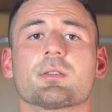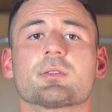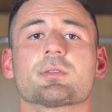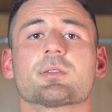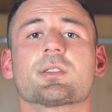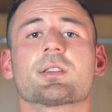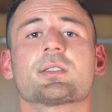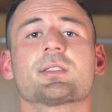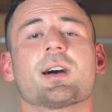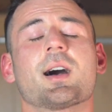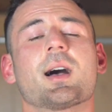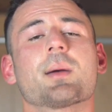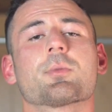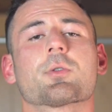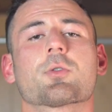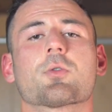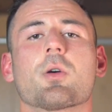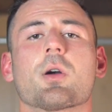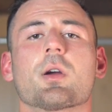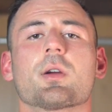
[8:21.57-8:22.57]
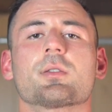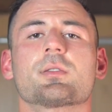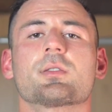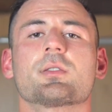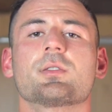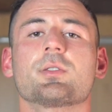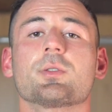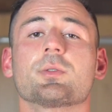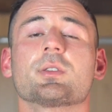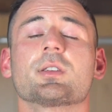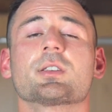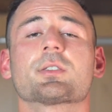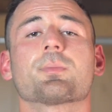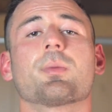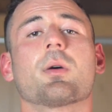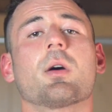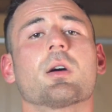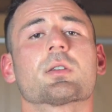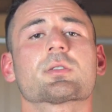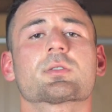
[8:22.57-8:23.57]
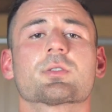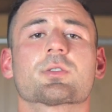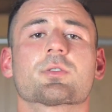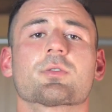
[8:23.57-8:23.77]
so the time required to do these posture